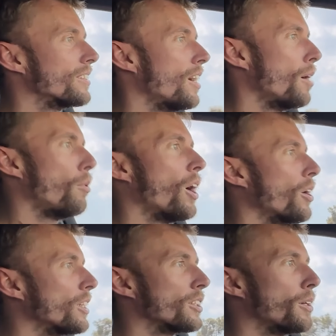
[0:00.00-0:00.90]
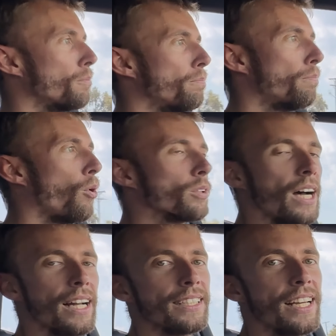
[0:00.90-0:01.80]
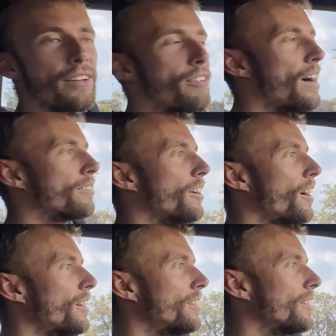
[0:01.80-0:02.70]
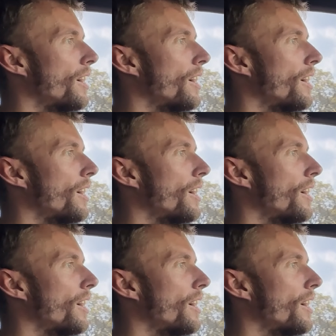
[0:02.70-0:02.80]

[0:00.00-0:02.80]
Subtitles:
I bought it as a bolt-on E85 car